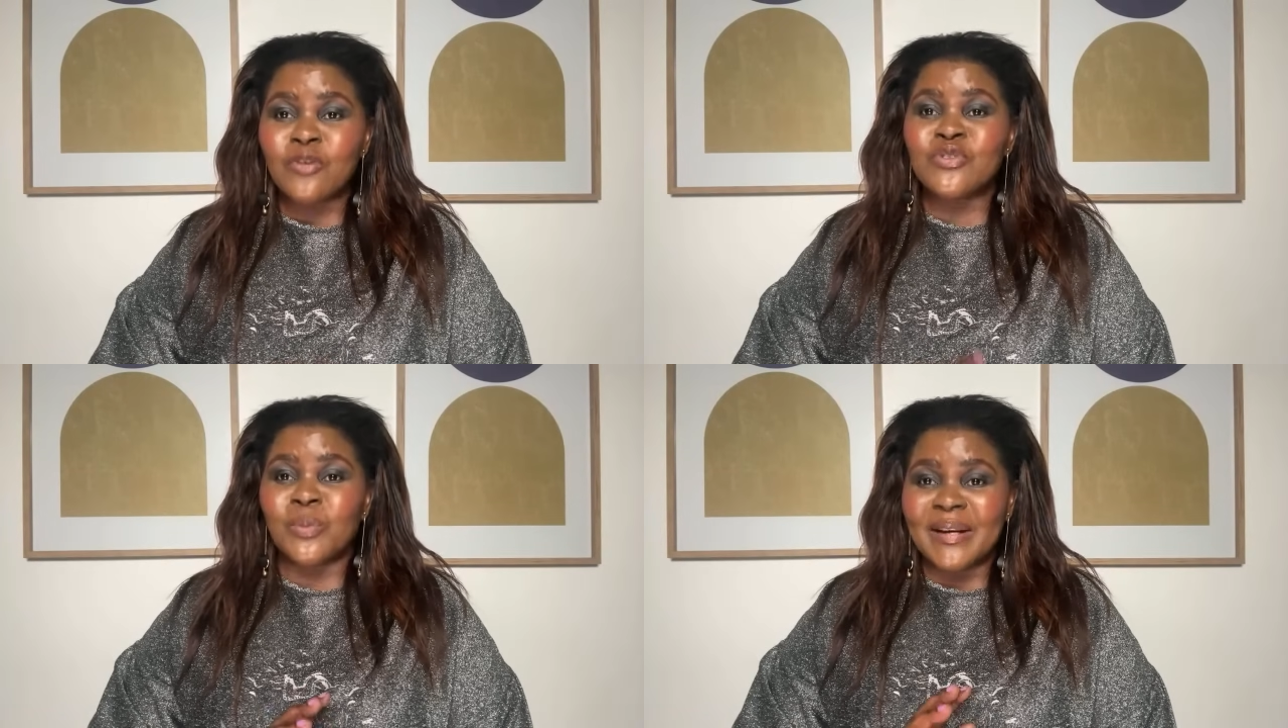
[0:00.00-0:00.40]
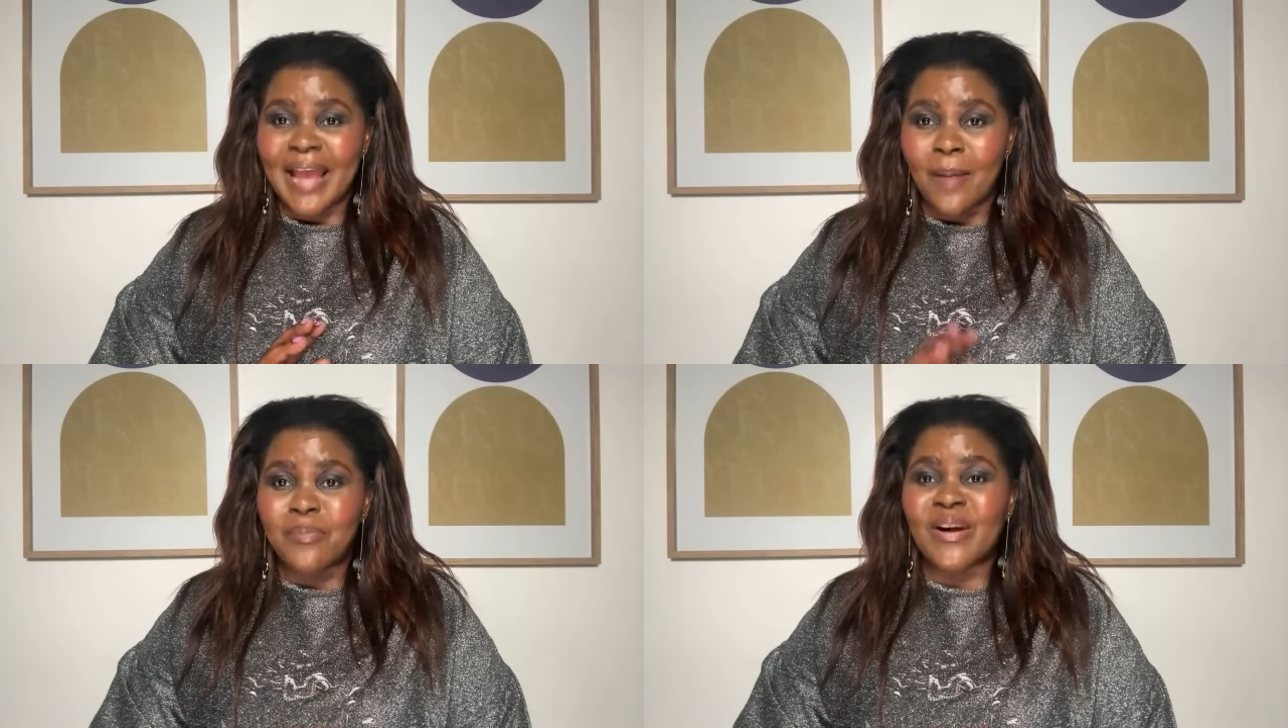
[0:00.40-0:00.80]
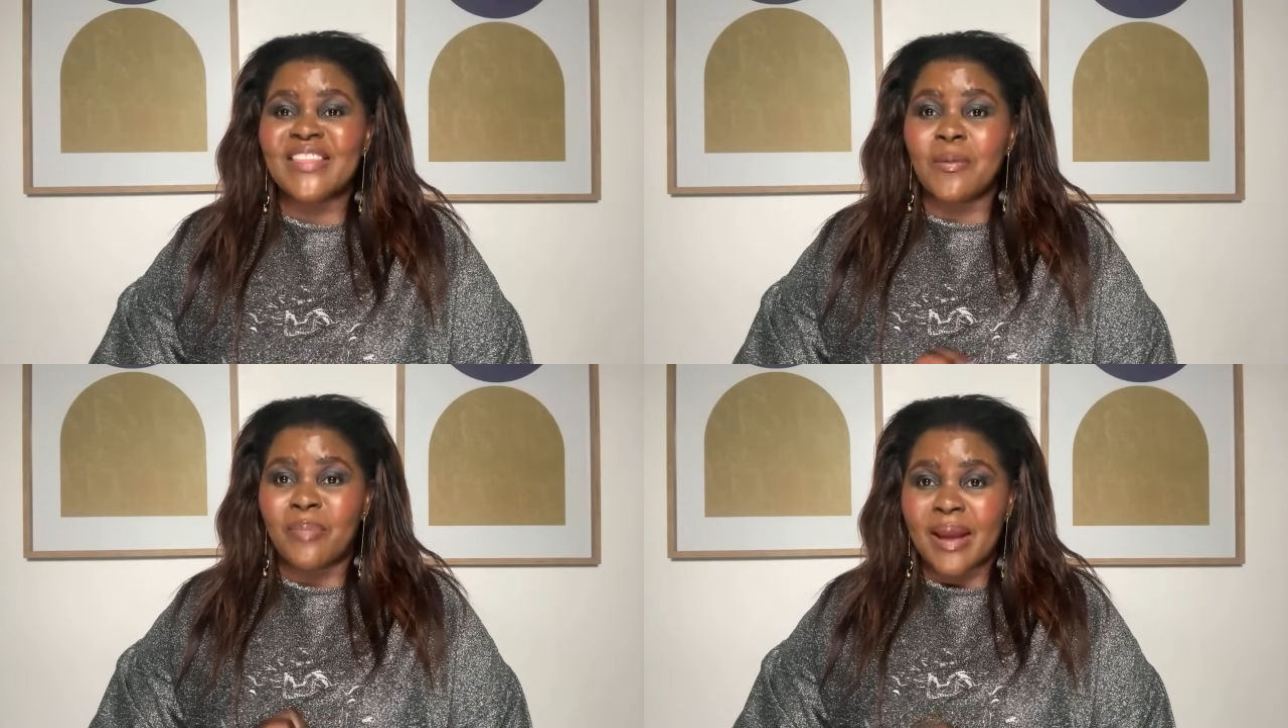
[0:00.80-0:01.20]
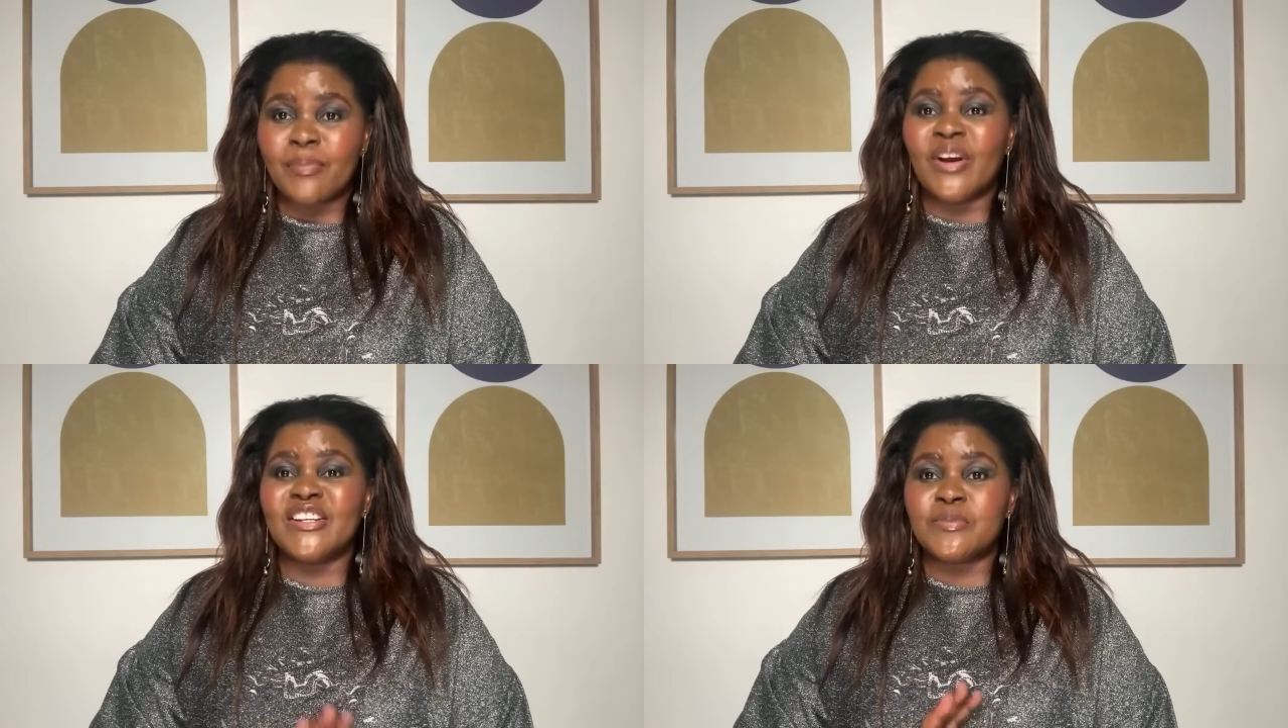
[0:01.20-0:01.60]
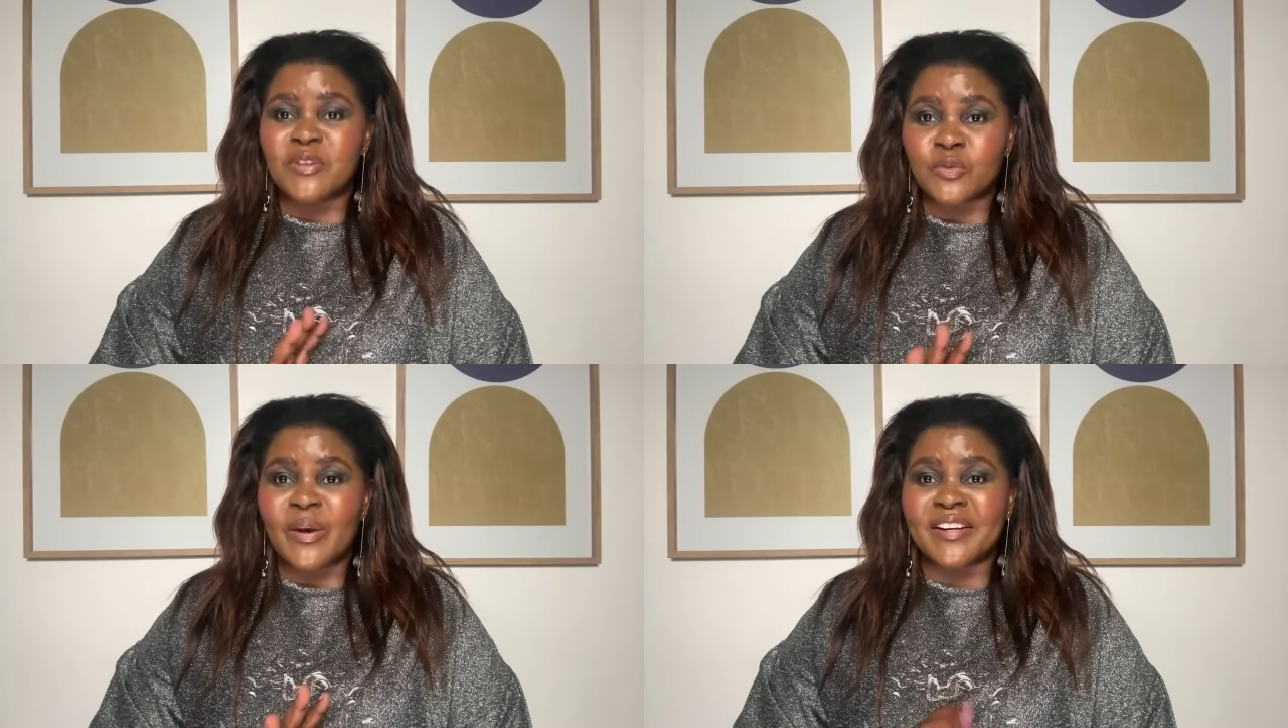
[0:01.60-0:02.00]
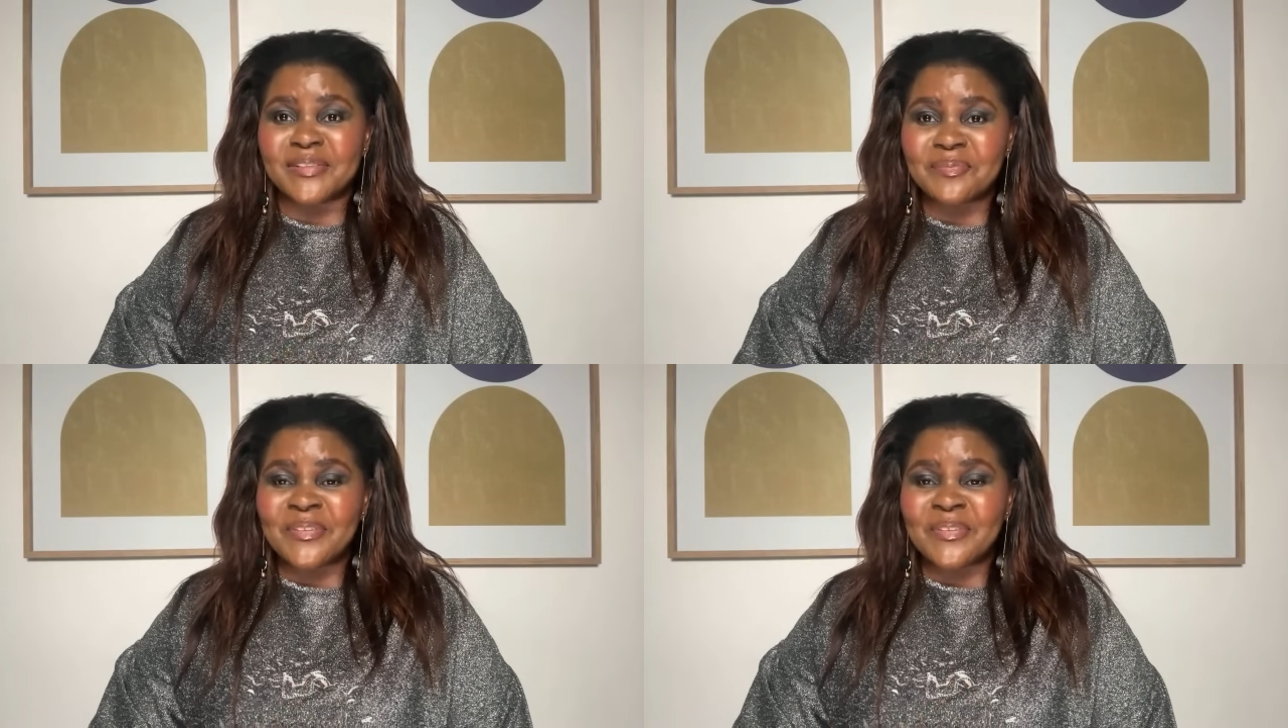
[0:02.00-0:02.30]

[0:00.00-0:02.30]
to really upright the Bible, and it must work.